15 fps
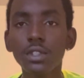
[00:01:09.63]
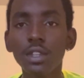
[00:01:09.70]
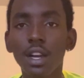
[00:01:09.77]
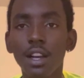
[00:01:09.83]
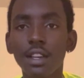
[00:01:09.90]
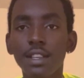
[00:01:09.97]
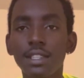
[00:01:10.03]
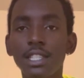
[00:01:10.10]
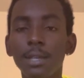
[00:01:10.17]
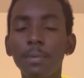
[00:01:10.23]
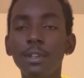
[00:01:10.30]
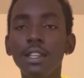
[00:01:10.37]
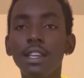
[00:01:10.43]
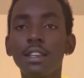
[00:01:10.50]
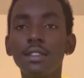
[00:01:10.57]
honey is
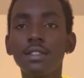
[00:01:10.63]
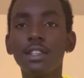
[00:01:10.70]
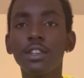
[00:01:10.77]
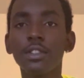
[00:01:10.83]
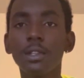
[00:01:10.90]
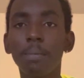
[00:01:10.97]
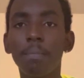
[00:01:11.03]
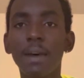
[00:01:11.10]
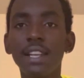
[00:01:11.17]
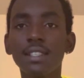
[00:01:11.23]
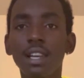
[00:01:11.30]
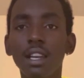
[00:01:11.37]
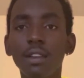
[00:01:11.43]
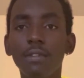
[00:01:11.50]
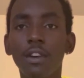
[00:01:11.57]
typically considered the best
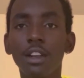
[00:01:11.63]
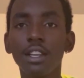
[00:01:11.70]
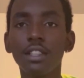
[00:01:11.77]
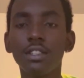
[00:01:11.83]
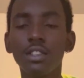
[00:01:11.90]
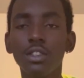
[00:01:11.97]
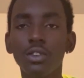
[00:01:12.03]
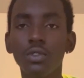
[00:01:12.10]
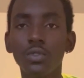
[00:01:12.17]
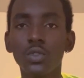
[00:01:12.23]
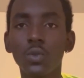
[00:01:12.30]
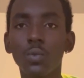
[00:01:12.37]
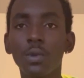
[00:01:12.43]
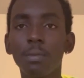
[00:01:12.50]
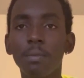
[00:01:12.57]
kind of honey to use
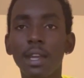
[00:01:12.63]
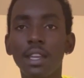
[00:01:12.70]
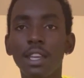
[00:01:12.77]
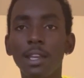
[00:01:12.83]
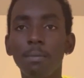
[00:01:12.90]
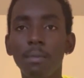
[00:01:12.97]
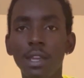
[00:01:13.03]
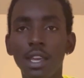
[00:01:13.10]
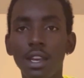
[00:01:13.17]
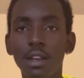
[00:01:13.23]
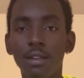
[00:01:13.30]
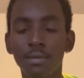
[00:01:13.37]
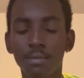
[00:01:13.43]
when making mead.